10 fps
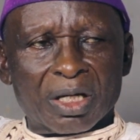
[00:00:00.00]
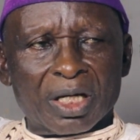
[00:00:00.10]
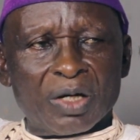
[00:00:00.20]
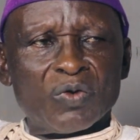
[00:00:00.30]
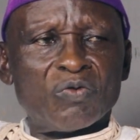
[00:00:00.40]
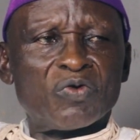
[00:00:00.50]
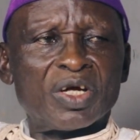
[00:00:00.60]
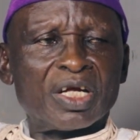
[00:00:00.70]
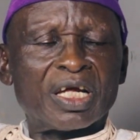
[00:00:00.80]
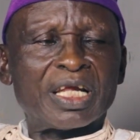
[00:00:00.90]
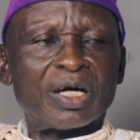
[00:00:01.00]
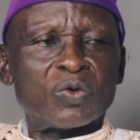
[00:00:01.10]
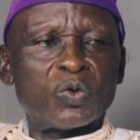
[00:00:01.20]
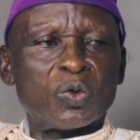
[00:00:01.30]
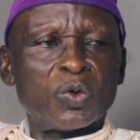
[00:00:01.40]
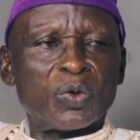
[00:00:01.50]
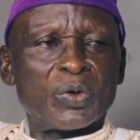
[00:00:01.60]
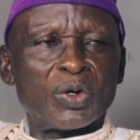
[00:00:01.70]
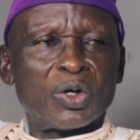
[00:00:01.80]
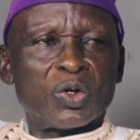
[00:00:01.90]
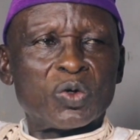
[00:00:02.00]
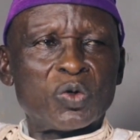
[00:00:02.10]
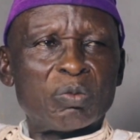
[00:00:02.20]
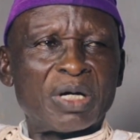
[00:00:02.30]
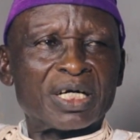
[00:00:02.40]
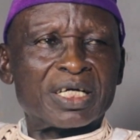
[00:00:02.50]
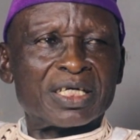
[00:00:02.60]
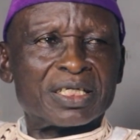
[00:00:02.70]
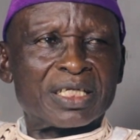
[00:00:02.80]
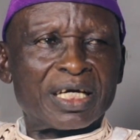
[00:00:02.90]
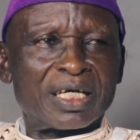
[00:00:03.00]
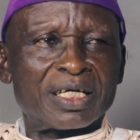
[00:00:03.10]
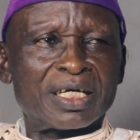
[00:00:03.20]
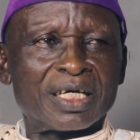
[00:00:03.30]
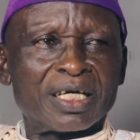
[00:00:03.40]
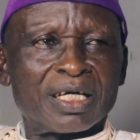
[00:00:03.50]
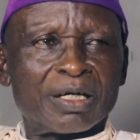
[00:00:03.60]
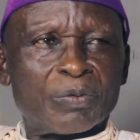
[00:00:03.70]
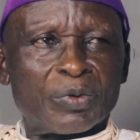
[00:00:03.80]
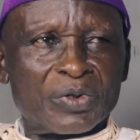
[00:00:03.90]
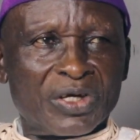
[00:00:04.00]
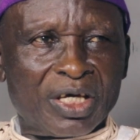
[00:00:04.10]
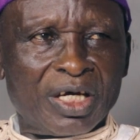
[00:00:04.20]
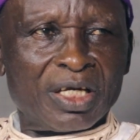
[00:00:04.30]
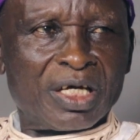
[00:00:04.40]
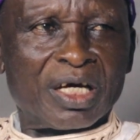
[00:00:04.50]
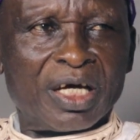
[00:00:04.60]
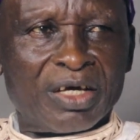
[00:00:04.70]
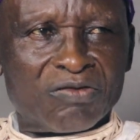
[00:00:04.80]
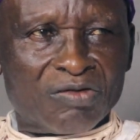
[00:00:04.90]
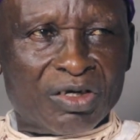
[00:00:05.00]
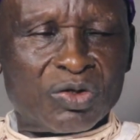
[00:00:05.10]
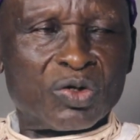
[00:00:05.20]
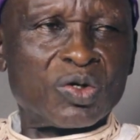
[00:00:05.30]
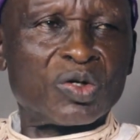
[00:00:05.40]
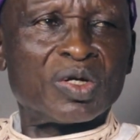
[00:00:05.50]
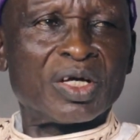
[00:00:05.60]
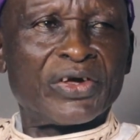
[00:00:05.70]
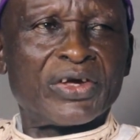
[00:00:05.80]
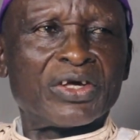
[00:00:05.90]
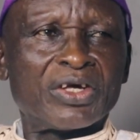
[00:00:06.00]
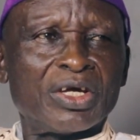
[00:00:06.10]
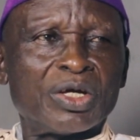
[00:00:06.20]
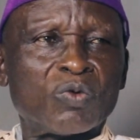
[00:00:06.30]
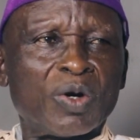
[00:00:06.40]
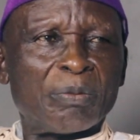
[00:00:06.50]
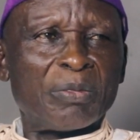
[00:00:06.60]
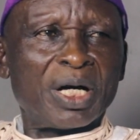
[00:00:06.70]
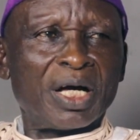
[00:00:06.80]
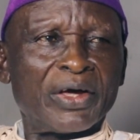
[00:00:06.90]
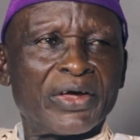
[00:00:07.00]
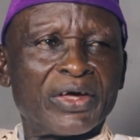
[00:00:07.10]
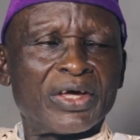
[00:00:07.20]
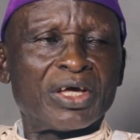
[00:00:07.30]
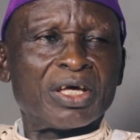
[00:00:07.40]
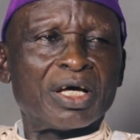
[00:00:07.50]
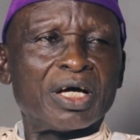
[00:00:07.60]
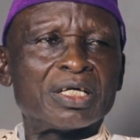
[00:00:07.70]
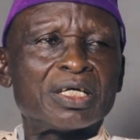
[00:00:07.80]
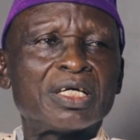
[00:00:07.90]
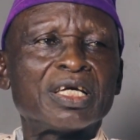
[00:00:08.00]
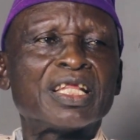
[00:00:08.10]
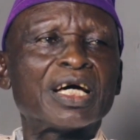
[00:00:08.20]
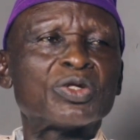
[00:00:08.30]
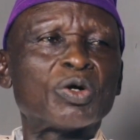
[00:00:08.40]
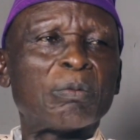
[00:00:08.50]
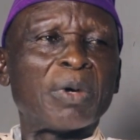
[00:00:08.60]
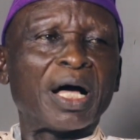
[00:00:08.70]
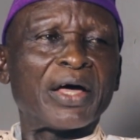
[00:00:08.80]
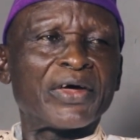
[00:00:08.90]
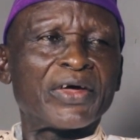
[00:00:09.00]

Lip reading: Can we find a Lago who migrated from Kiana and settled in Wamba in that number?